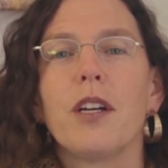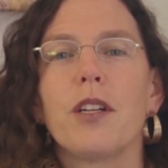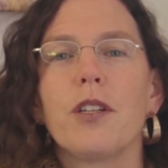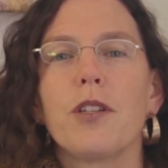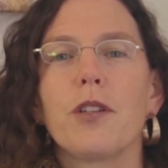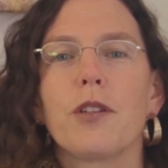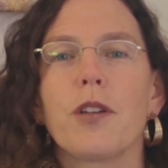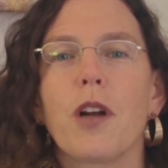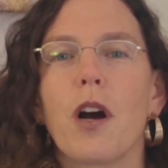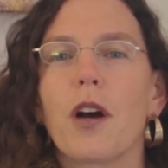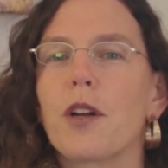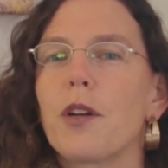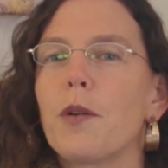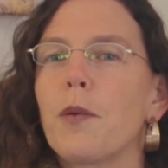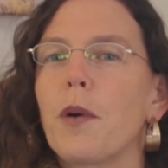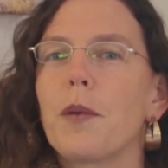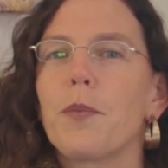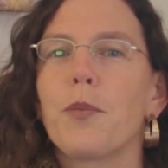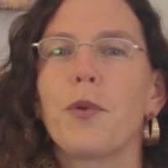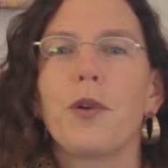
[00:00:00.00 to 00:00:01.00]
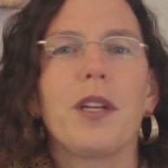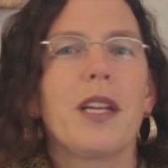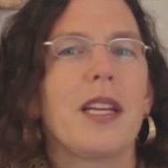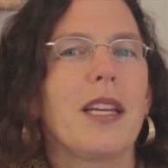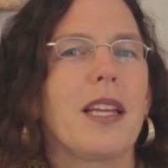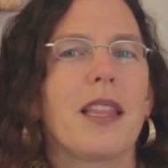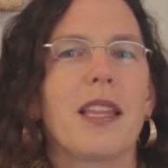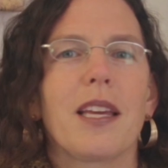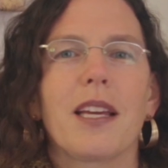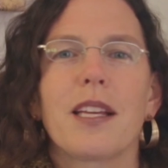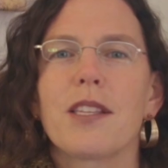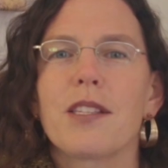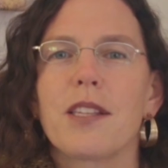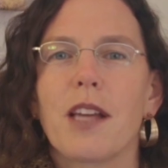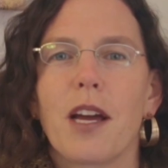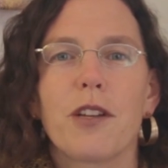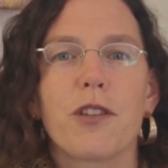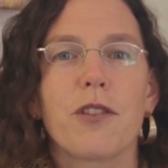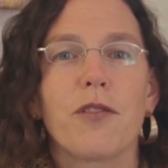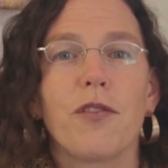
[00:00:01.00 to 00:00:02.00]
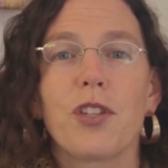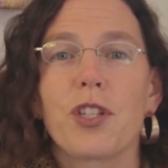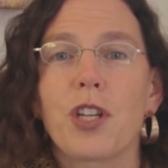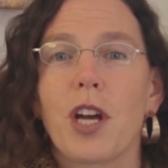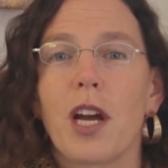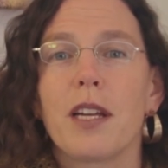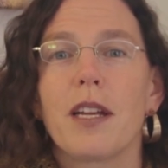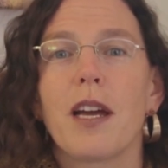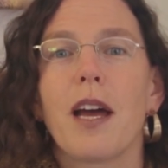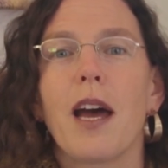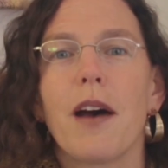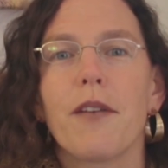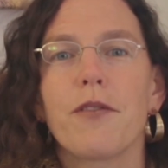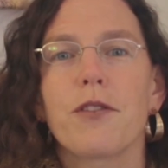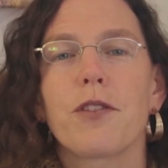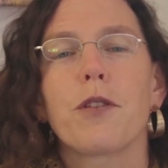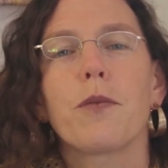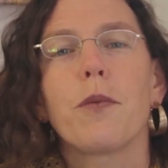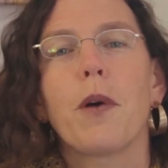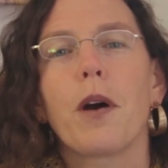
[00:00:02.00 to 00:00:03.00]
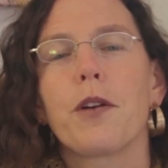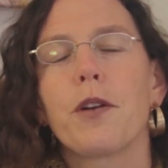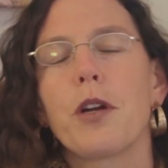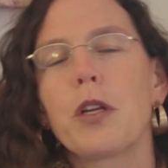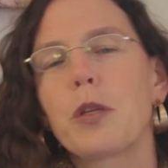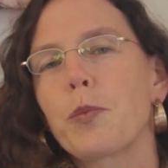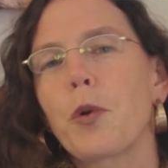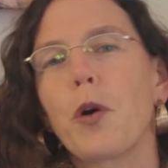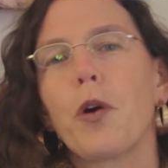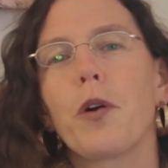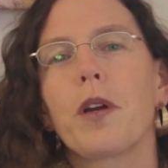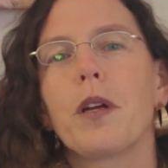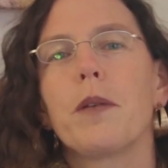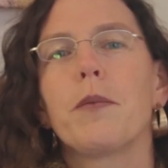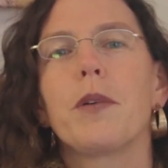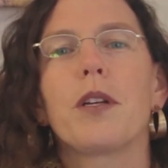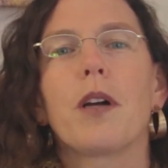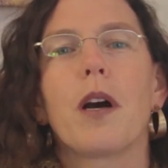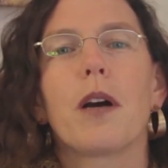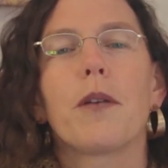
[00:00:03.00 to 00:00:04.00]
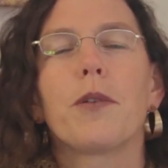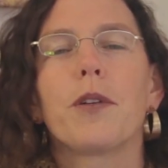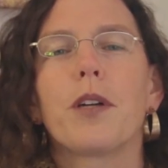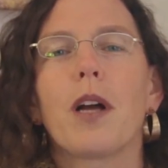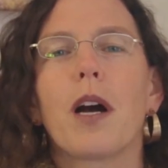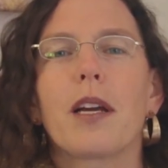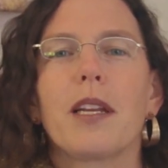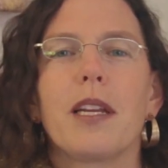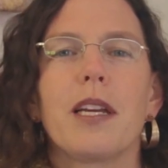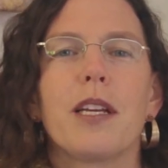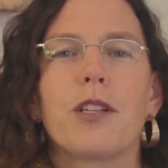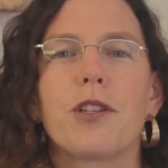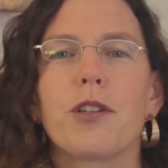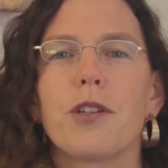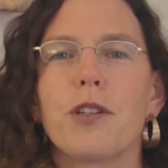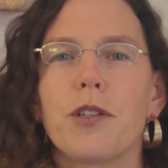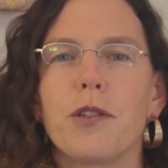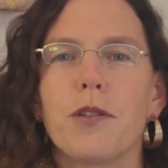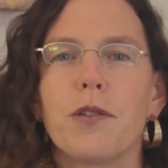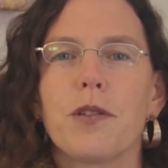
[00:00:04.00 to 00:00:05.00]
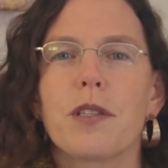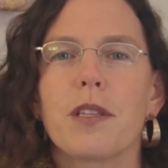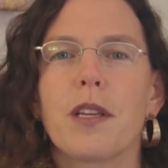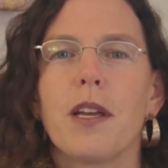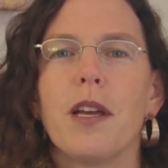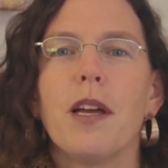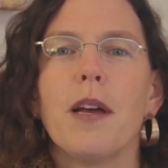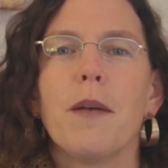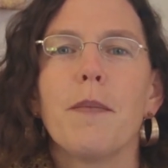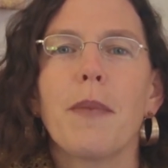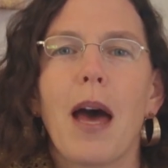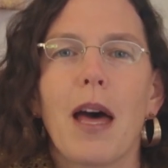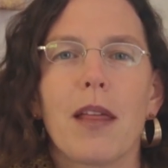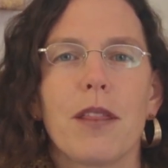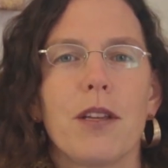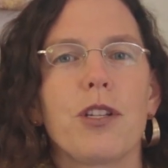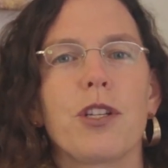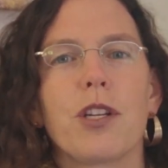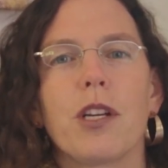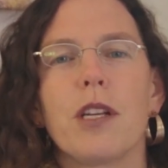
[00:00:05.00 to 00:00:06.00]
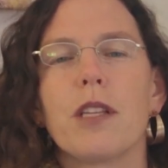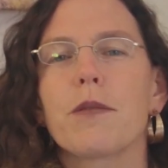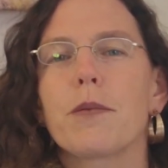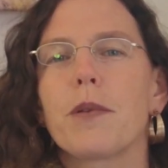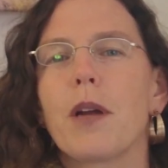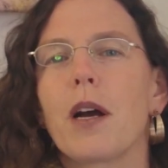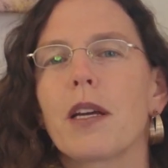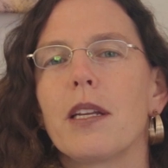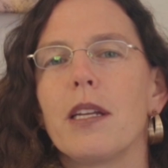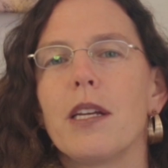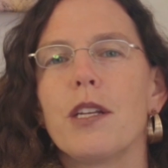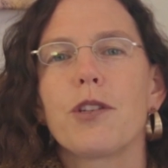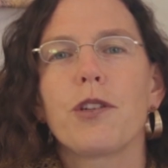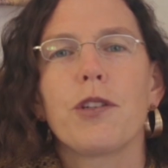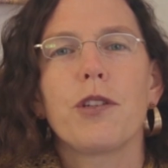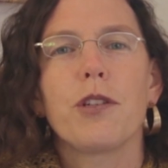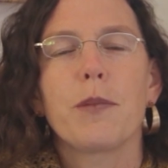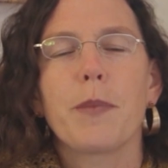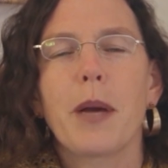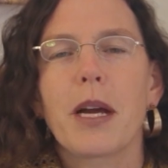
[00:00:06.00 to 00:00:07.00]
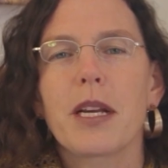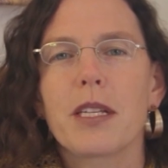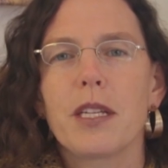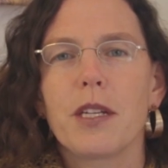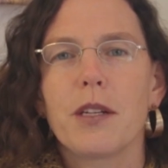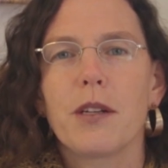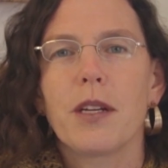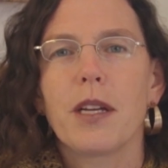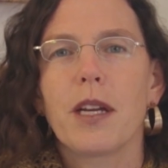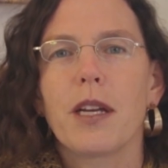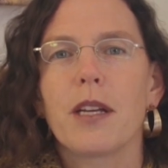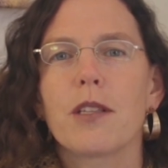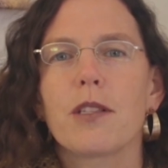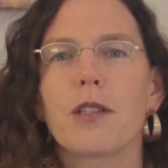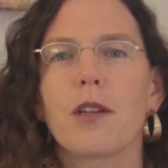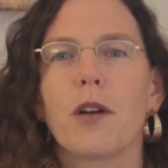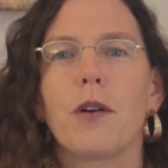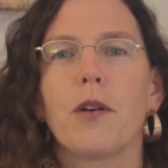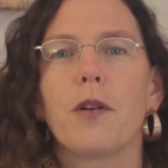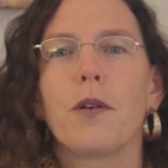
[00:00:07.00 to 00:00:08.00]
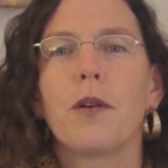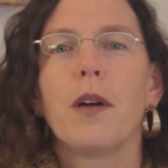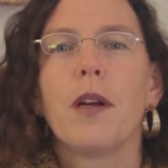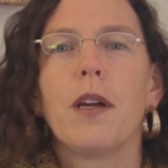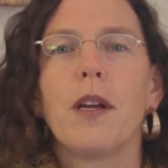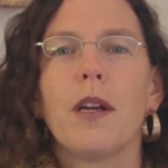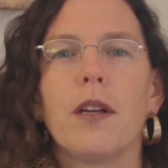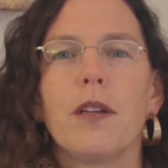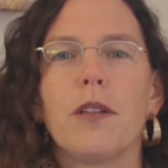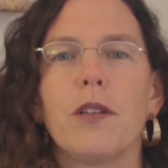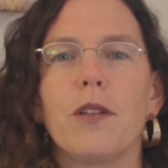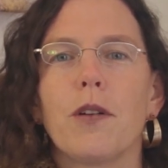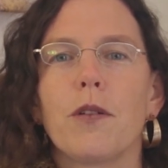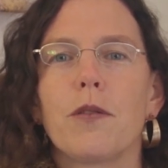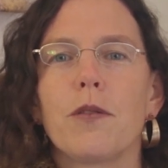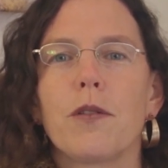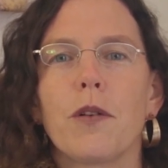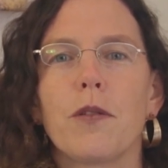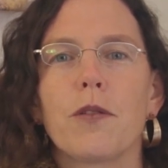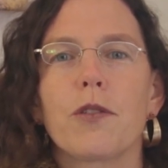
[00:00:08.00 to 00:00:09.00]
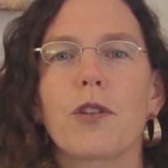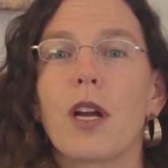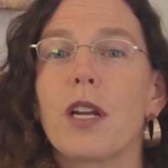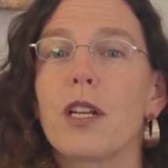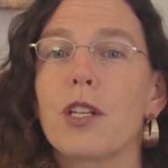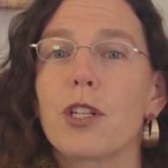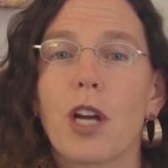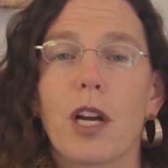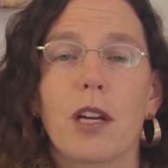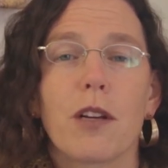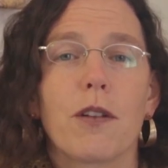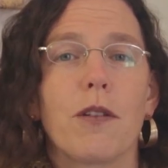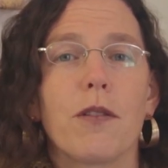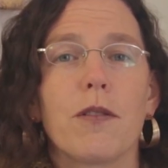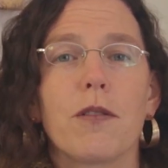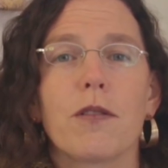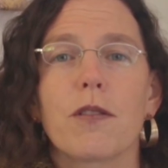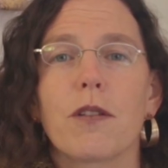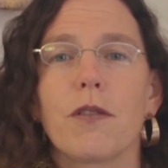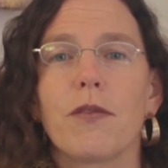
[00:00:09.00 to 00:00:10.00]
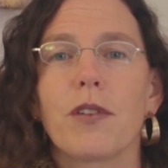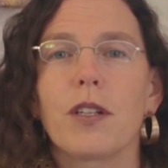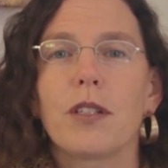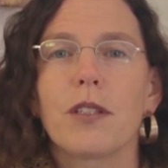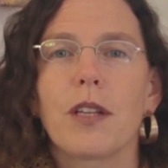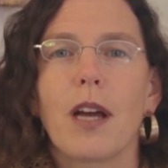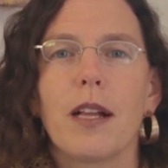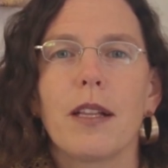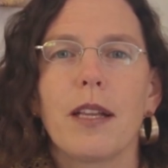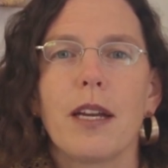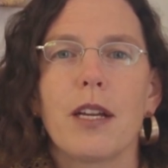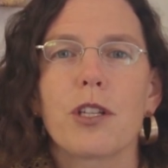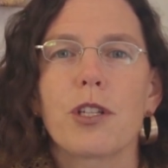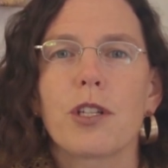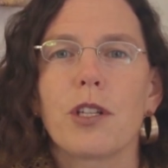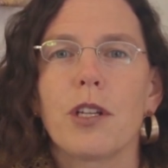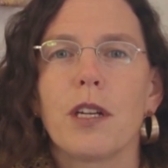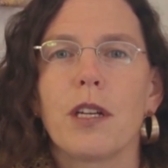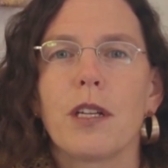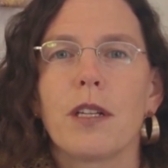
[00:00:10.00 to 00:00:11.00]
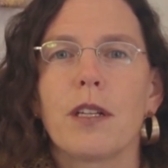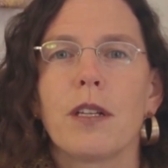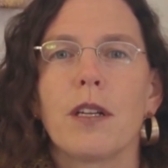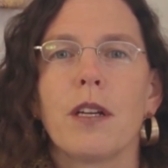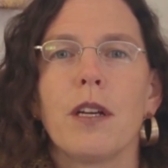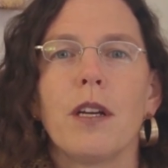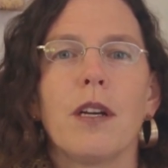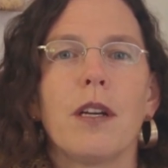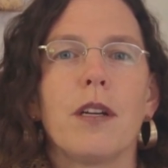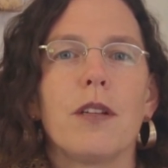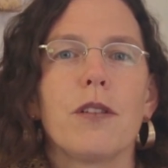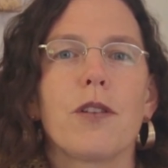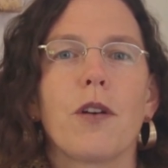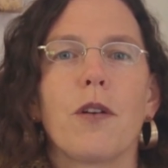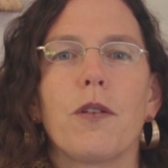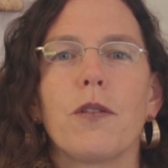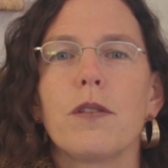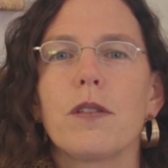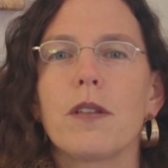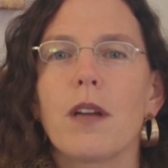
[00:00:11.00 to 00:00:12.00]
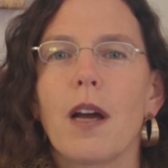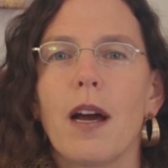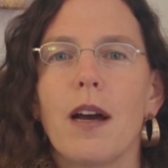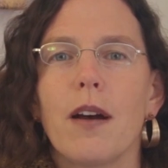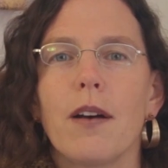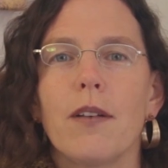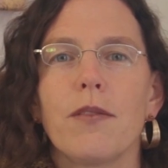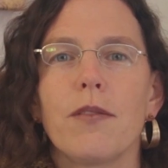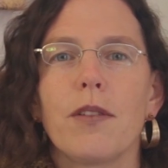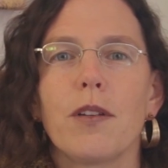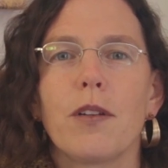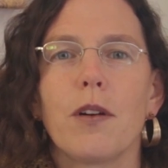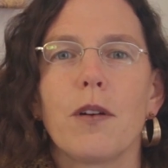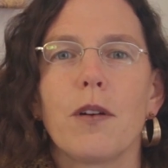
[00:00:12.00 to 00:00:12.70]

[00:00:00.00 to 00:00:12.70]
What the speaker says: You're not going to want to put anything inside your vagina after the water has broken. We're not going to introduce pathogens. We're not going to introduce bacteria. So, don't try to check your own cervical dilation. Don't have,